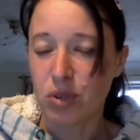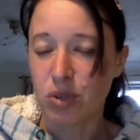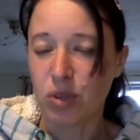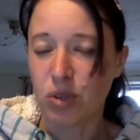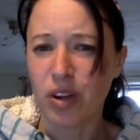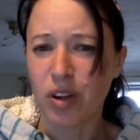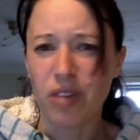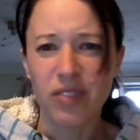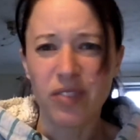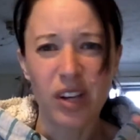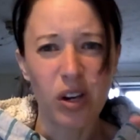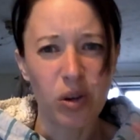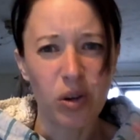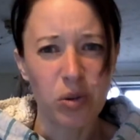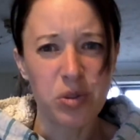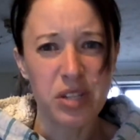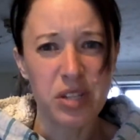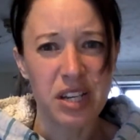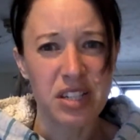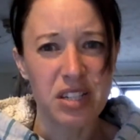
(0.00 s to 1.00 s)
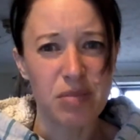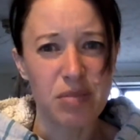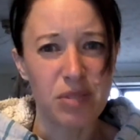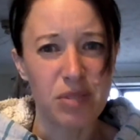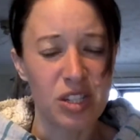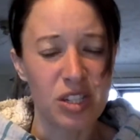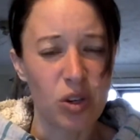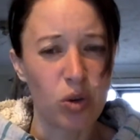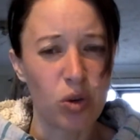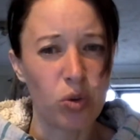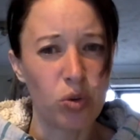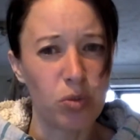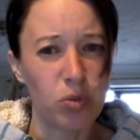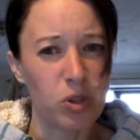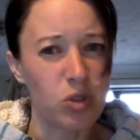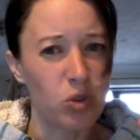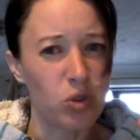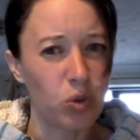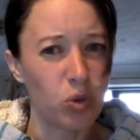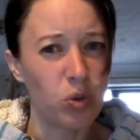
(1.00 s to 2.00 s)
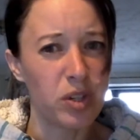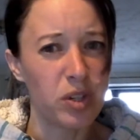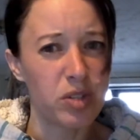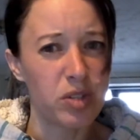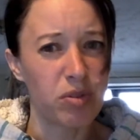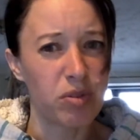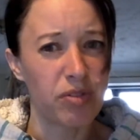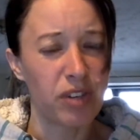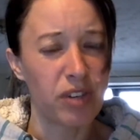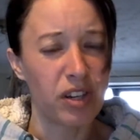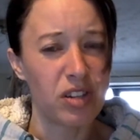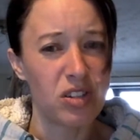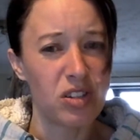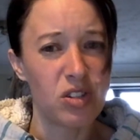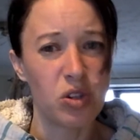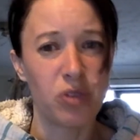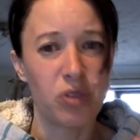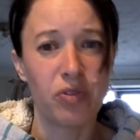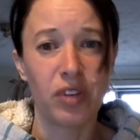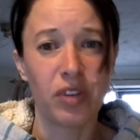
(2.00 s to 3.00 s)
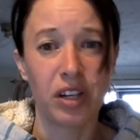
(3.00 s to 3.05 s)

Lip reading: Although in the Old Testament it almost always refers to the